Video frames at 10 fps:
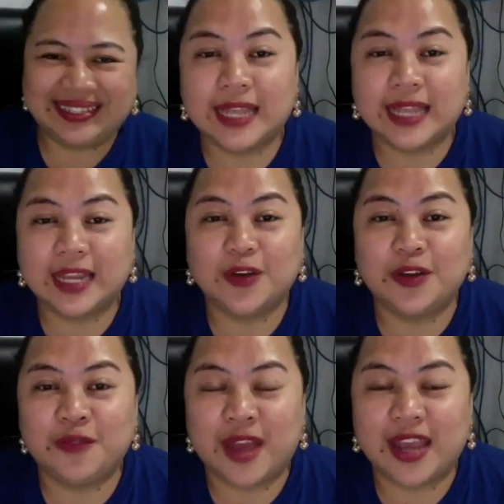like to
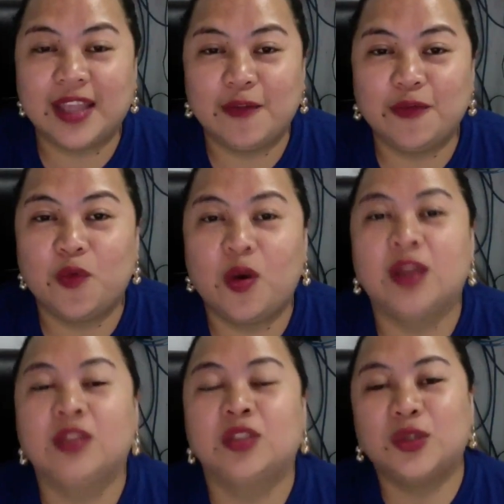invite everyone
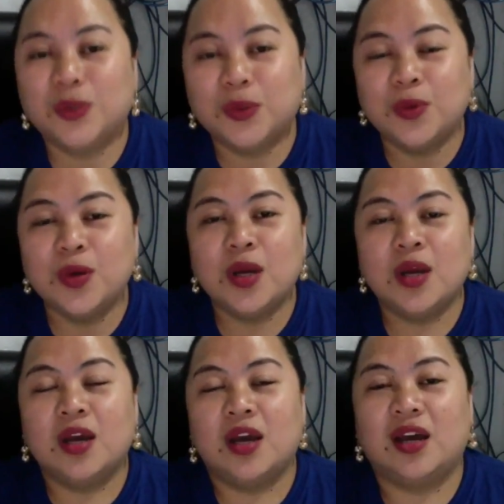to
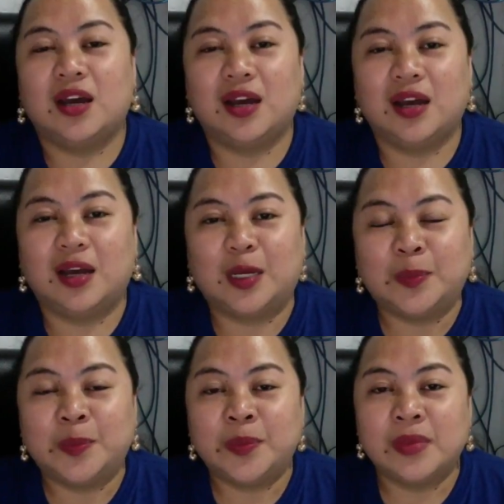uh,
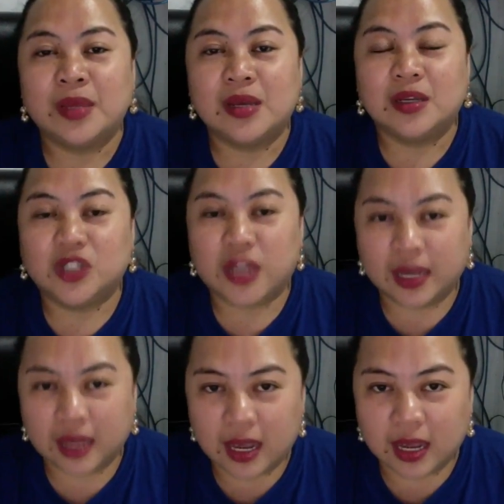check
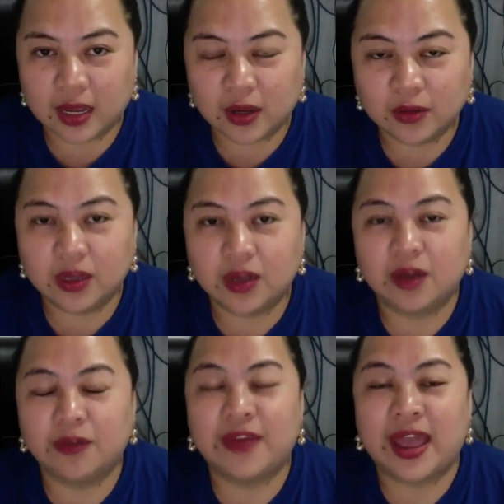out
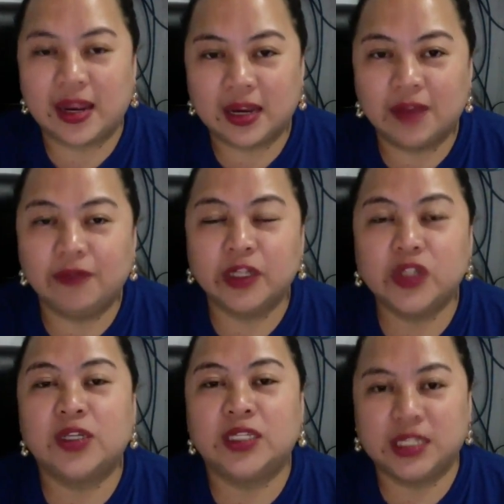VANA,
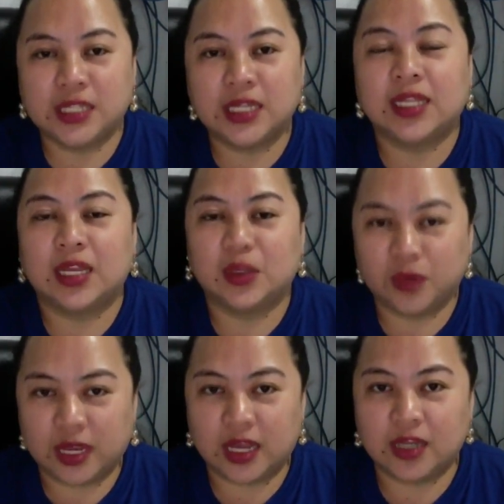Virtual Assistant Network
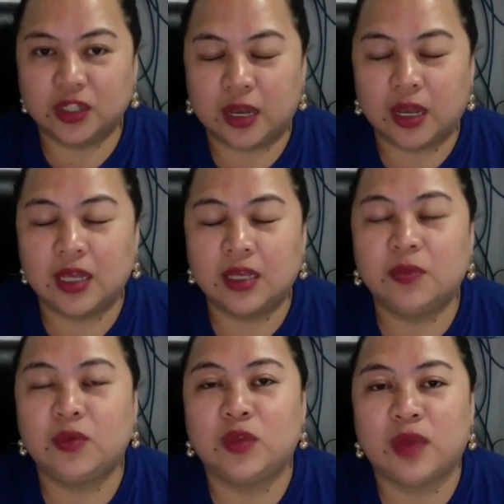Asia.
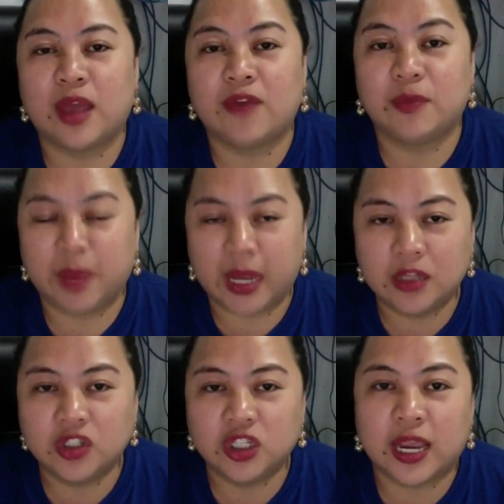We do have a
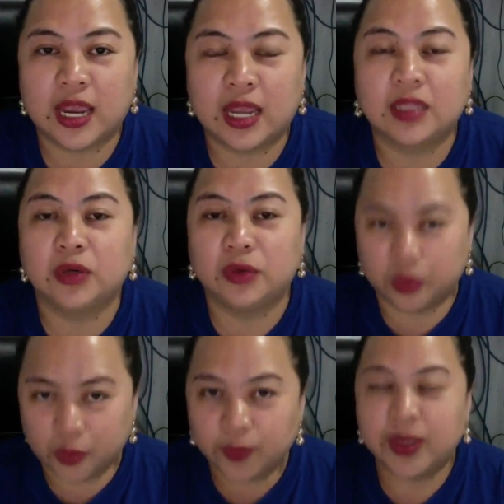page and a
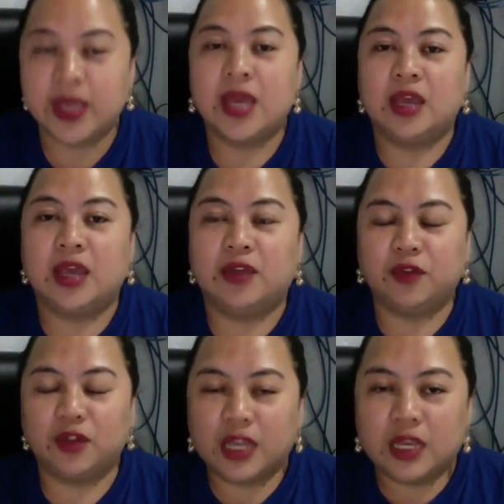group. If you
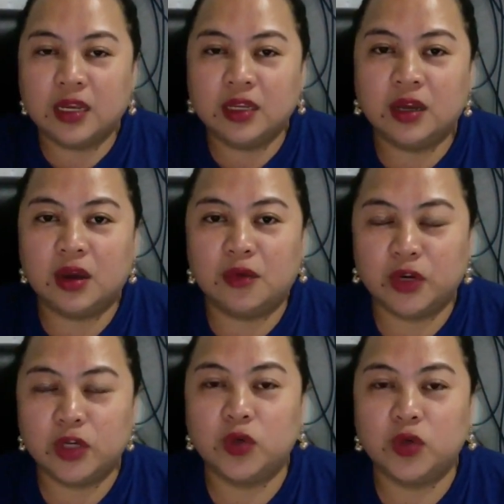need
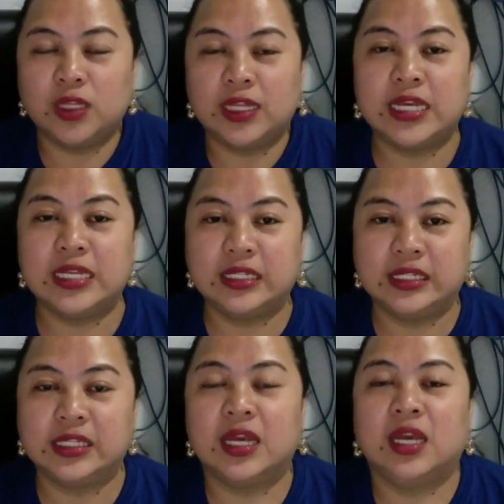virtual
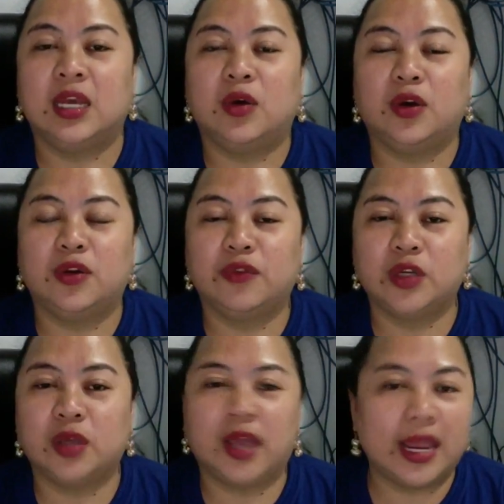needs or
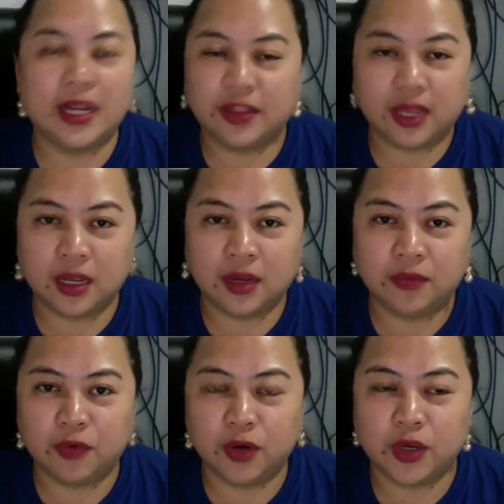anything
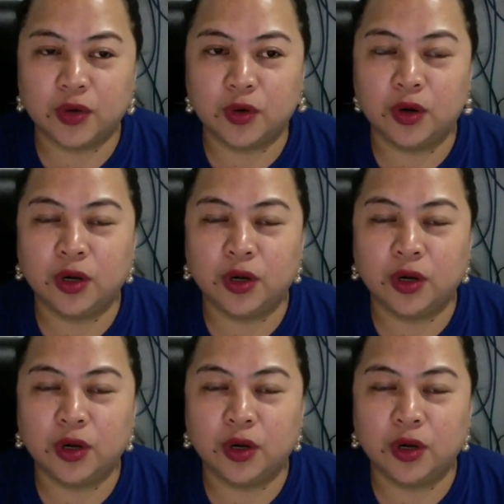for your